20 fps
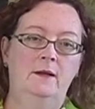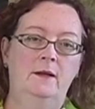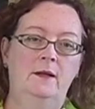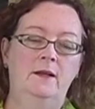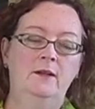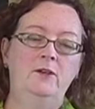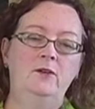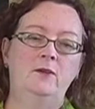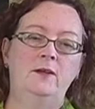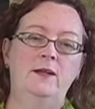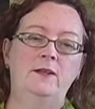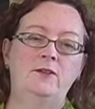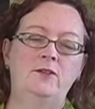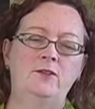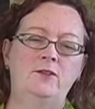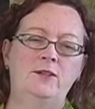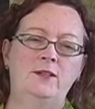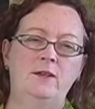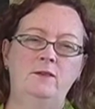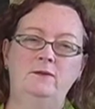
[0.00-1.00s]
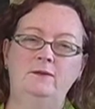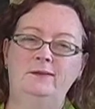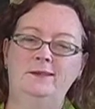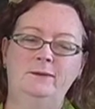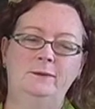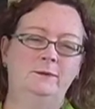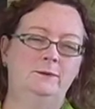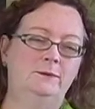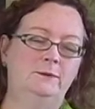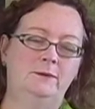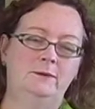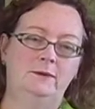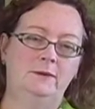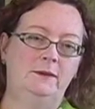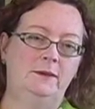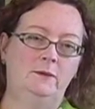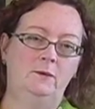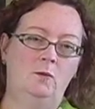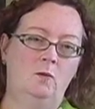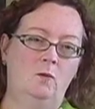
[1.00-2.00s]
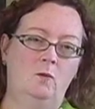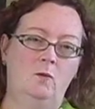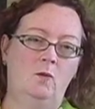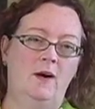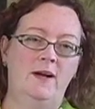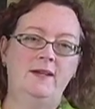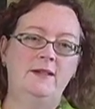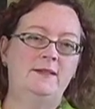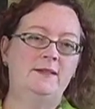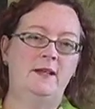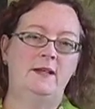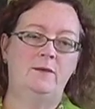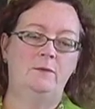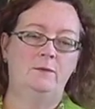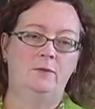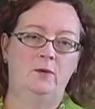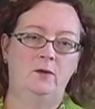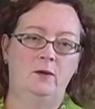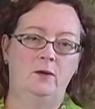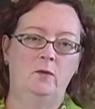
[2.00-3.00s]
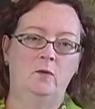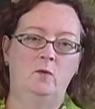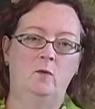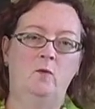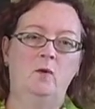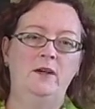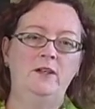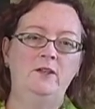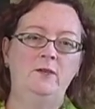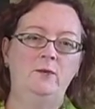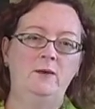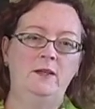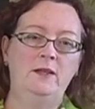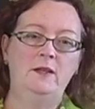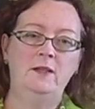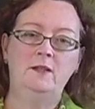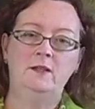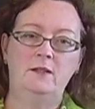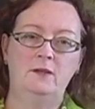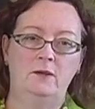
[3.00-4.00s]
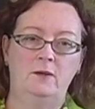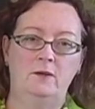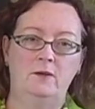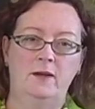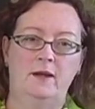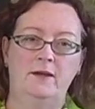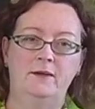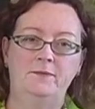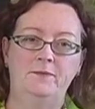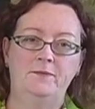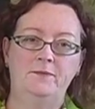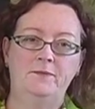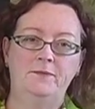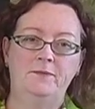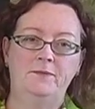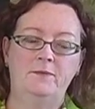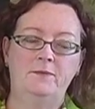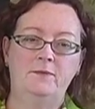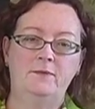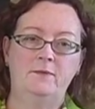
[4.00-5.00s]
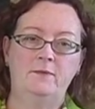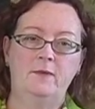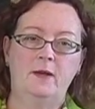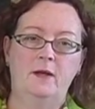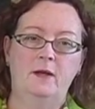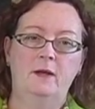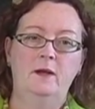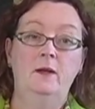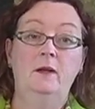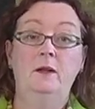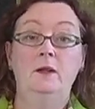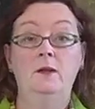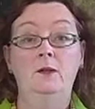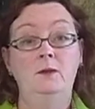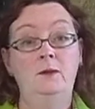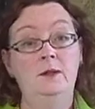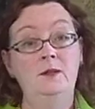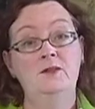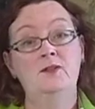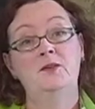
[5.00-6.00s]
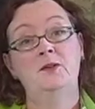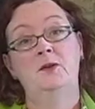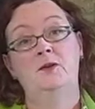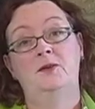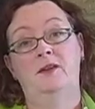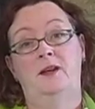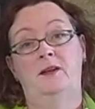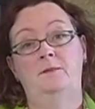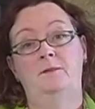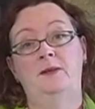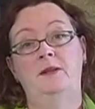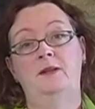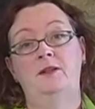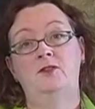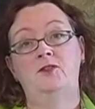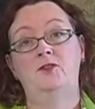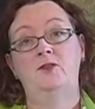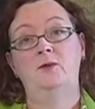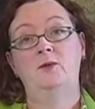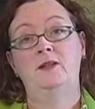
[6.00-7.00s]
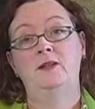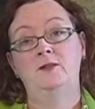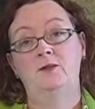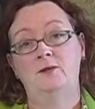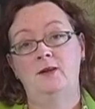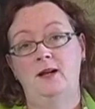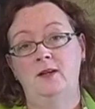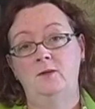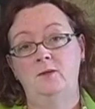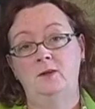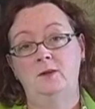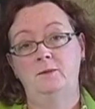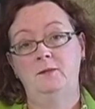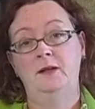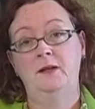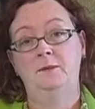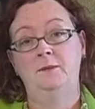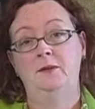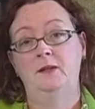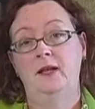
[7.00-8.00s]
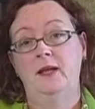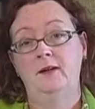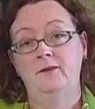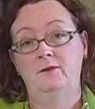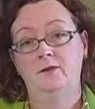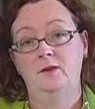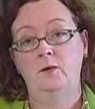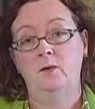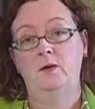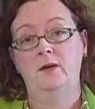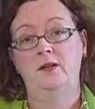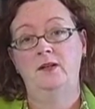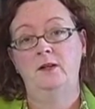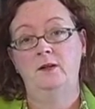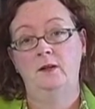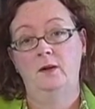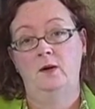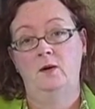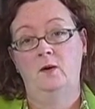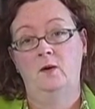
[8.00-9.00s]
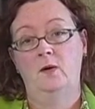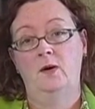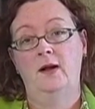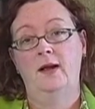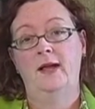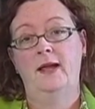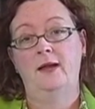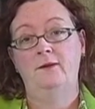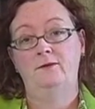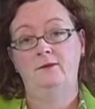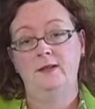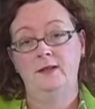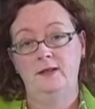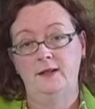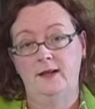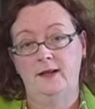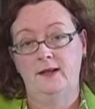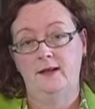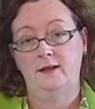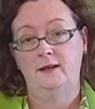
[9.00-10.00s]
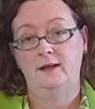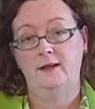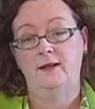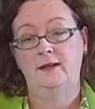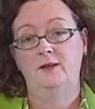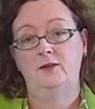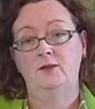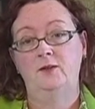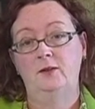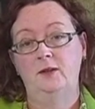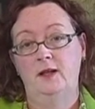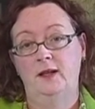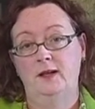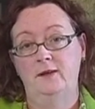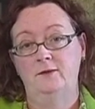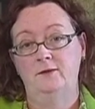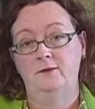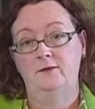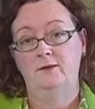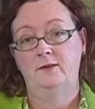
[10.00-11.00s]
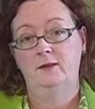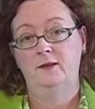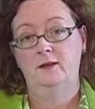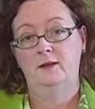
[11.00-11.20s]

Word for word: And you'll ask yourself, what, well, why is that important? Why do I need to know that? You need to know that because you interact with people everywhere you go, every day in your life.